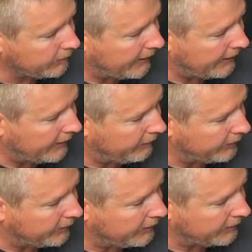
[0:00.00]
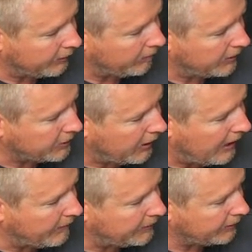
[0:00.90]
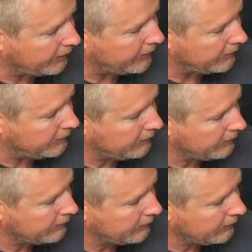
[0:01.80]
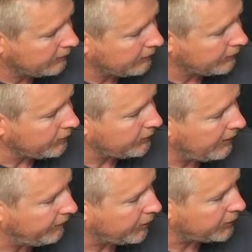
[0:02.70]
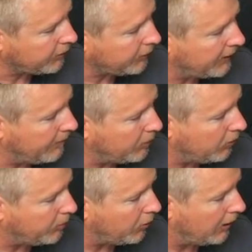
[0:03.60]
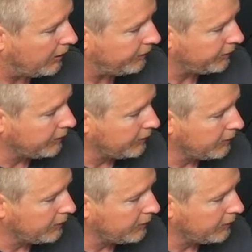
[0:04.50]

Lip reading: You might have, a bunch of hop material. So this is that first little sample I'll pull off.